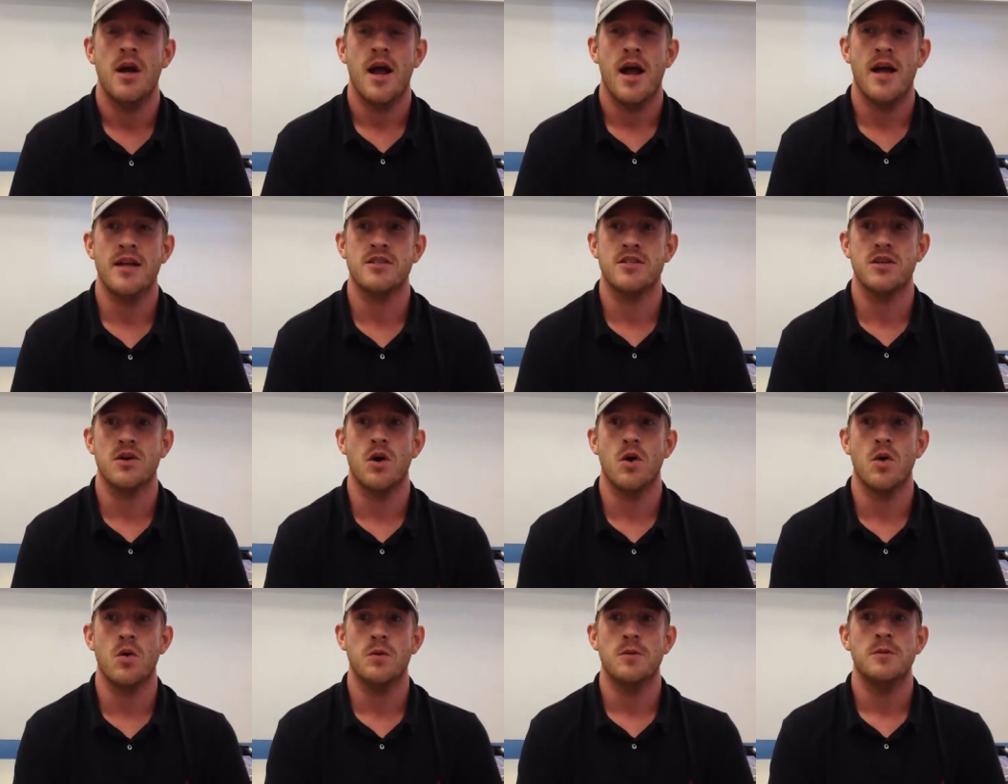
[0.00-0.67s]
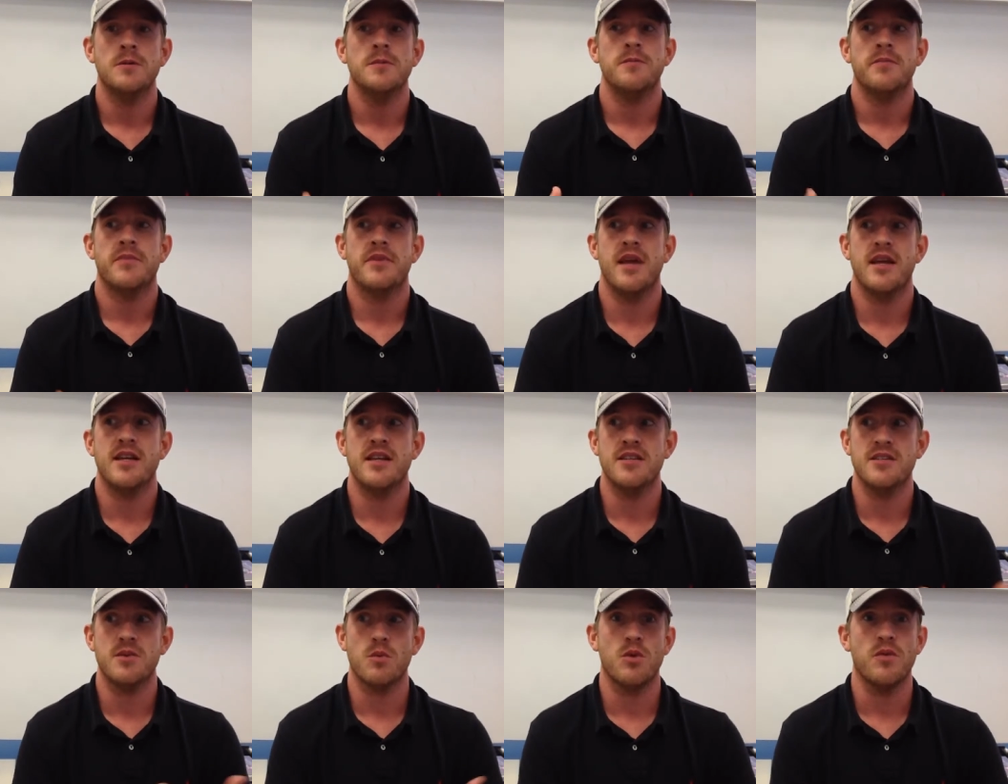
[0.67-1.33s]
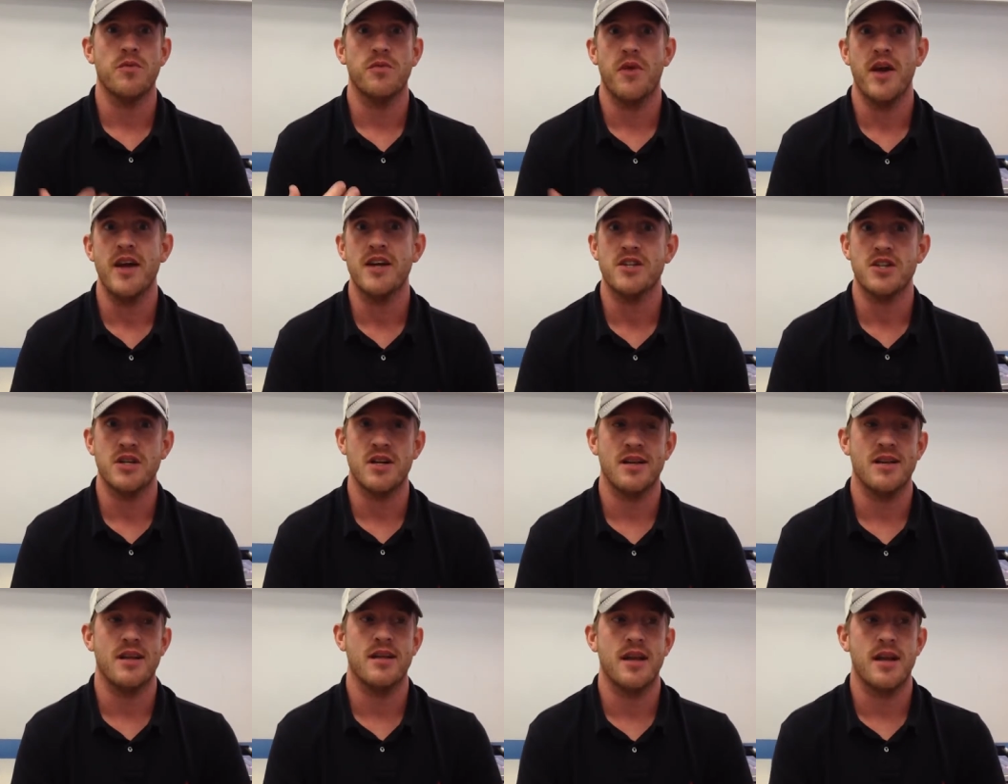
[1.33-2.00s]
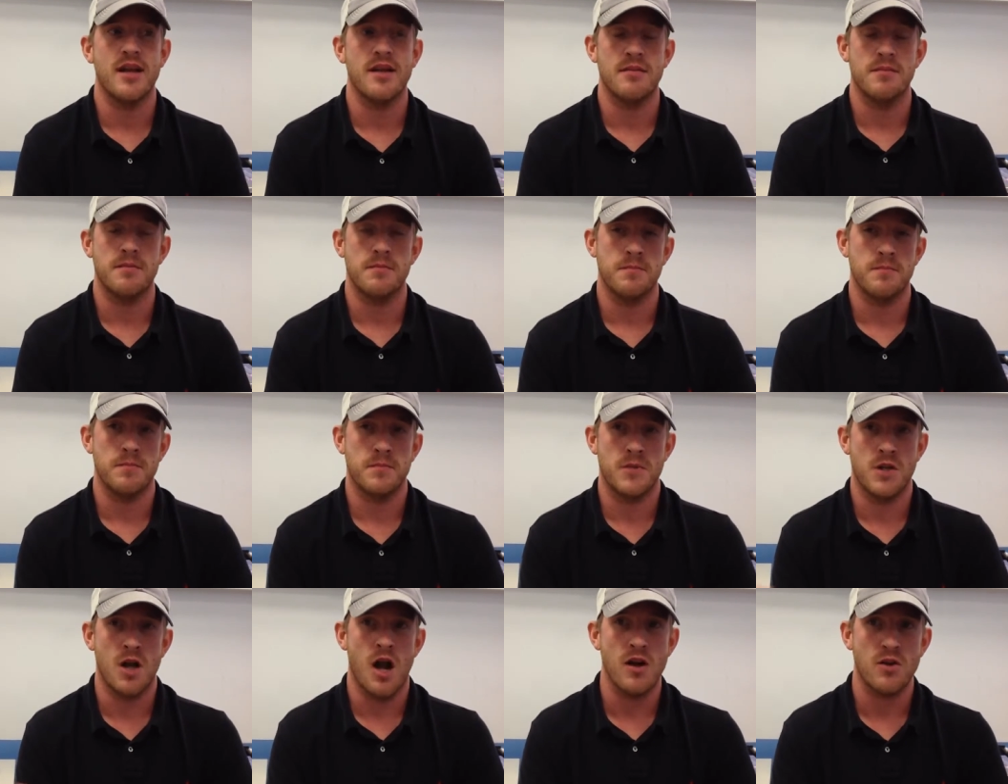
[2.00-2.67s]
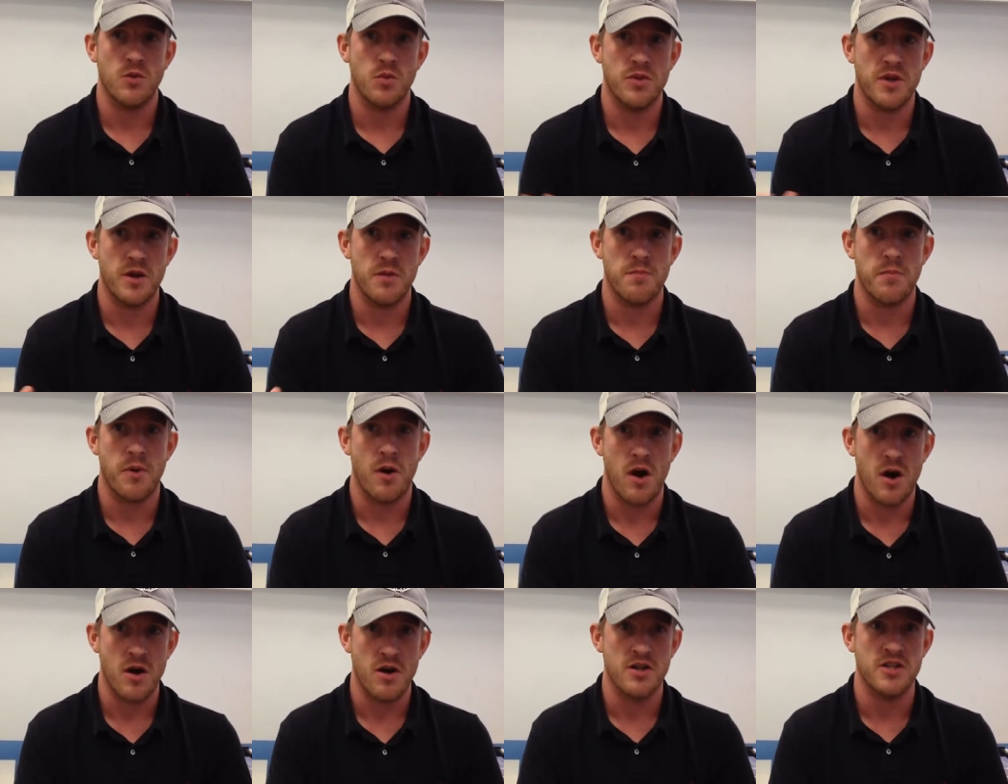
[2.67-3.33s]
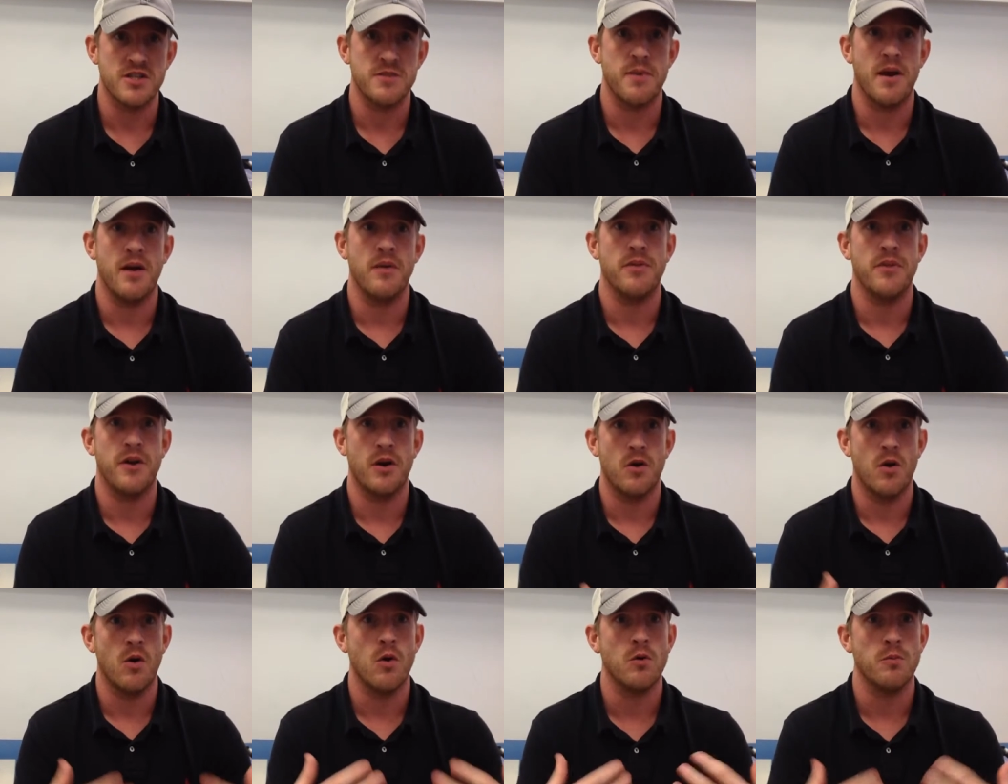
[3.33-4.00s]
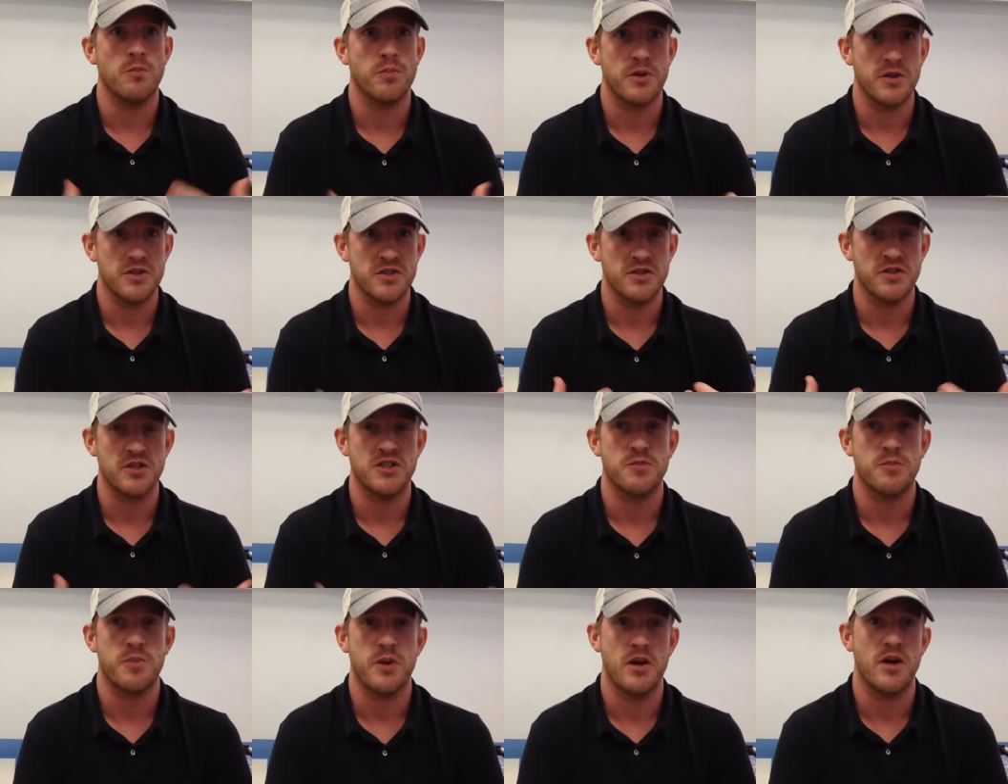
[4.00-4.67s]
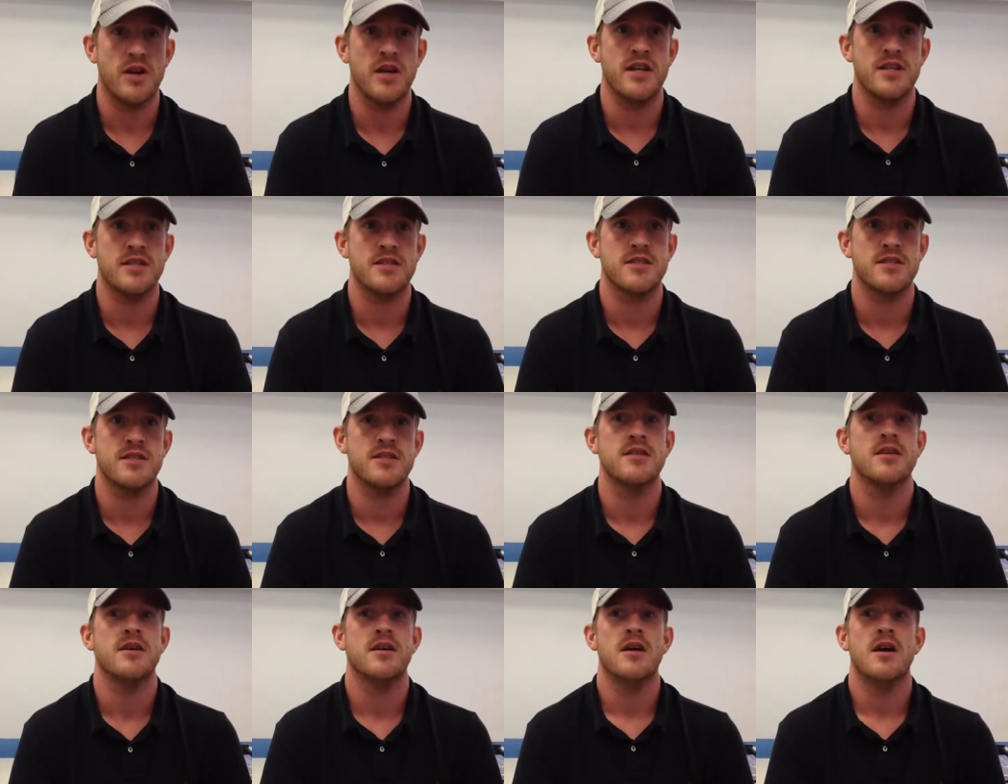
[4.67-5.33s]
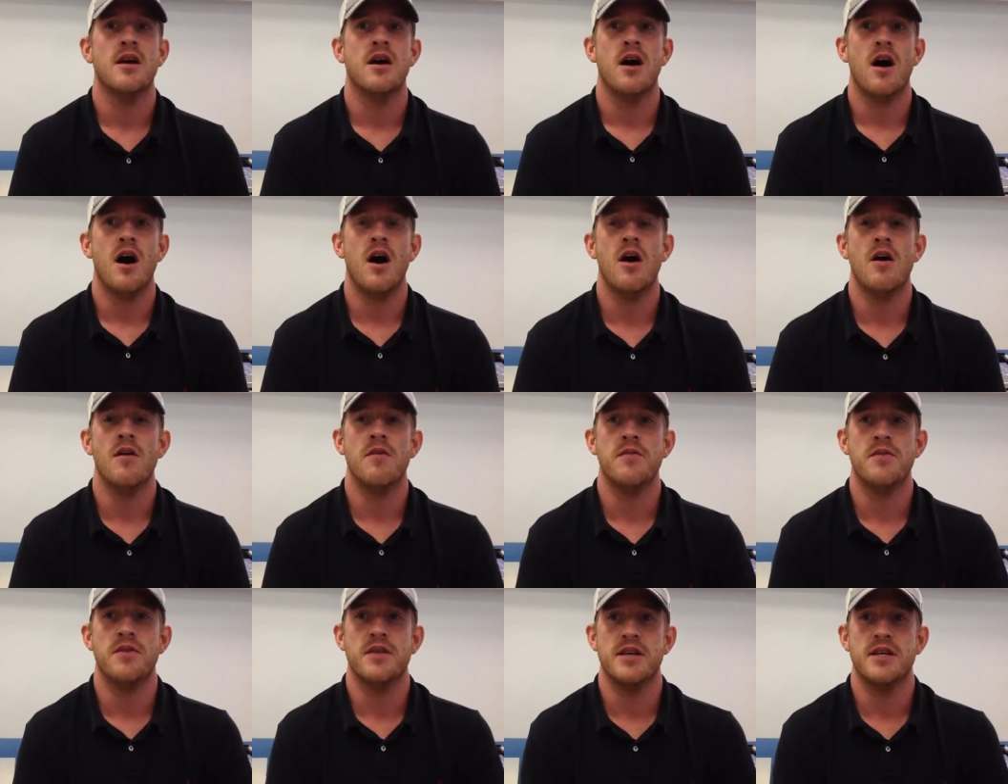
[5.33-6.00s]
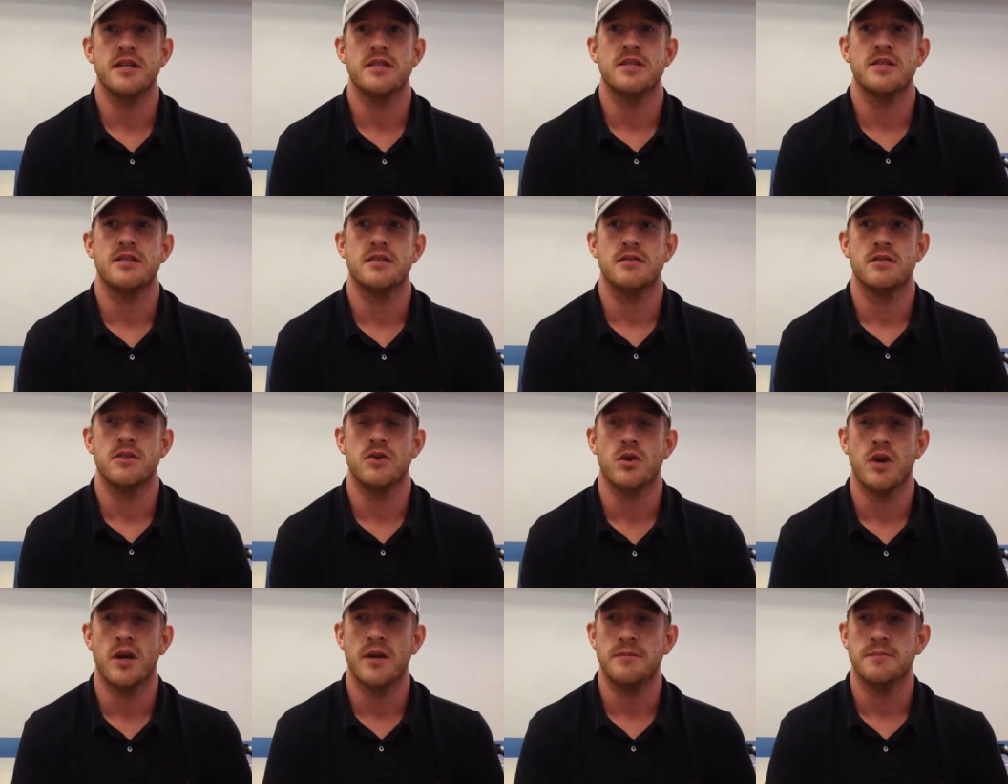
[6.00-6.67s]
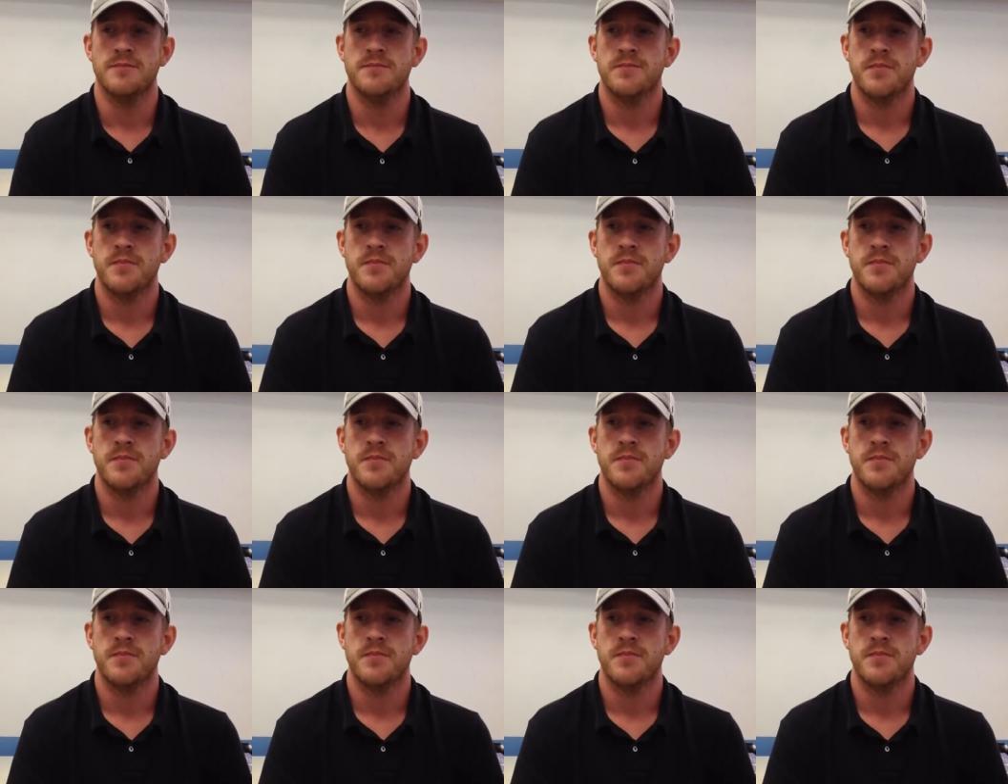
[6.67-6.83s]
And so they did some reflection, and then they talked with their partners about their own personal experiences of this unit.